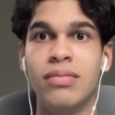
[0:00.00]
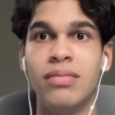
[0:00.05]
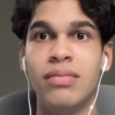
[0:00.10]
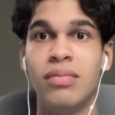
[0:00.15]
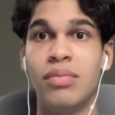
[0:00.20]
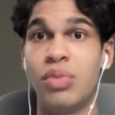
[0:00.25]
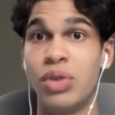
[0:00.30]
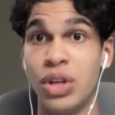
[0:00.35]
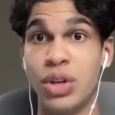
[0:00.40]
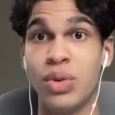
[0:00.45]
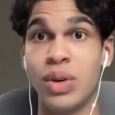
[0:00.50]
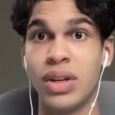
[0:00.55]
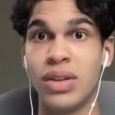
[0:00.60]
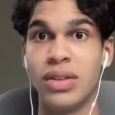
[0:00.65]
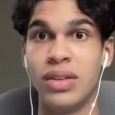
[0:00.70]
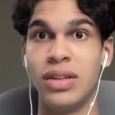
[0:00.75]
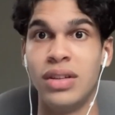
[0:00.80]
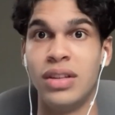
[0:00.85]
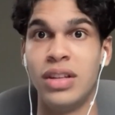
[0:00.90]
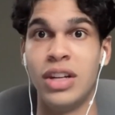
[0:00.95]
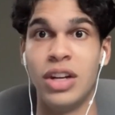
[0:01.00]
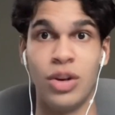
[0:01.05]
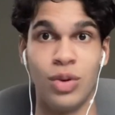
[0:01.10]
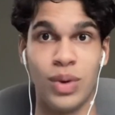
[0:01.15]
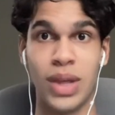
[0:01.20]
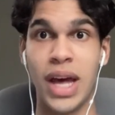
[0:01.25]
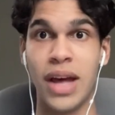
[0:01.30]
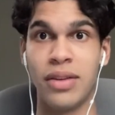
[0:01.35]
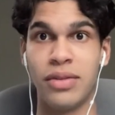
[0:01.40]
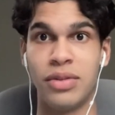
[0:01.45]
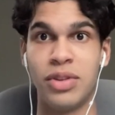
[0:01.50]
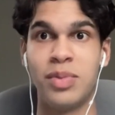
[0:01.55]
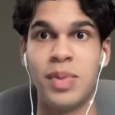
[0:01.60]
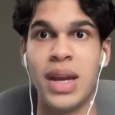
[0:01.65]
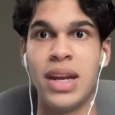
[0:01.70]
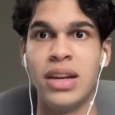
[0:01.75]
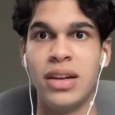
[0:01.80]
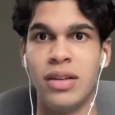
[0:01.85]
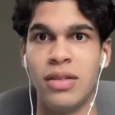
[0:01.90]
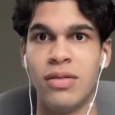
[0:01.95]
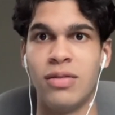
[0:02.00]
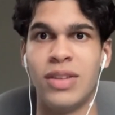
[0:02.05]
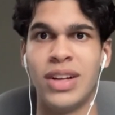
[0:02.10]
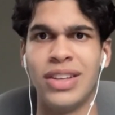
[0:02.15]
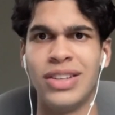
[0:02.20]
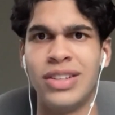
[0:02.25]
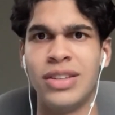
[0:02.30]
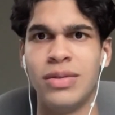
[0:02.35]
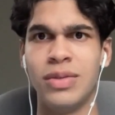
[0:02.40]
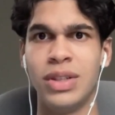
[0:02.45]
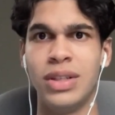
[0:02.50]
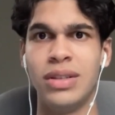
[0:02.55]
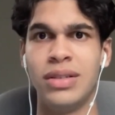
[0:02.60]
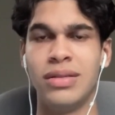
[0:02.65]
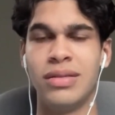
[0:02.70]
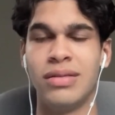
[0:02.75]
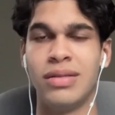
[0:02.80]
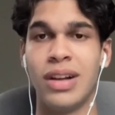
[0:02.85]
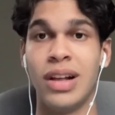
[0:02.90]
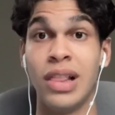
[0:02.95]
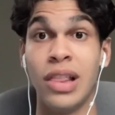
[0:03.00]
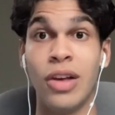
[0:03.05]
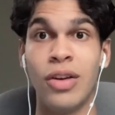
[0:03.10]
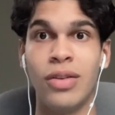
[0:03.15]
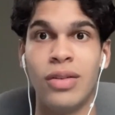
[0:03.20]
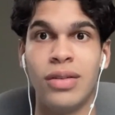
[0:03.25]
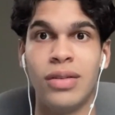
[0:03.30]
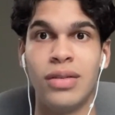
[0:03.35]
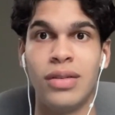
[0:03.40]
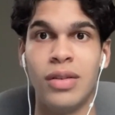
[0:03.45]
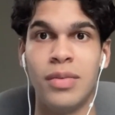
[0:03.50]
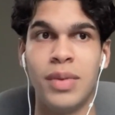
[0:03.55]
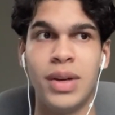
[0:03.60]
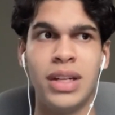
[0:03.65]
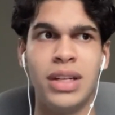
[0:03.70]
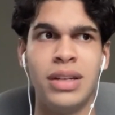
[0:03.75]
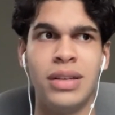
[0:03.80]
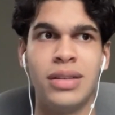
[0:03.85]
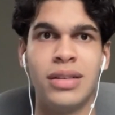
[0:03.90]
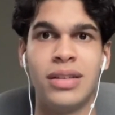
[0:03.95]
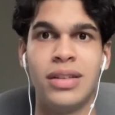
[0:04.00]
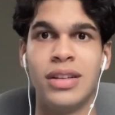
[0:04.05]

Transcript: pretty quickly, without spending relatively a lot of money,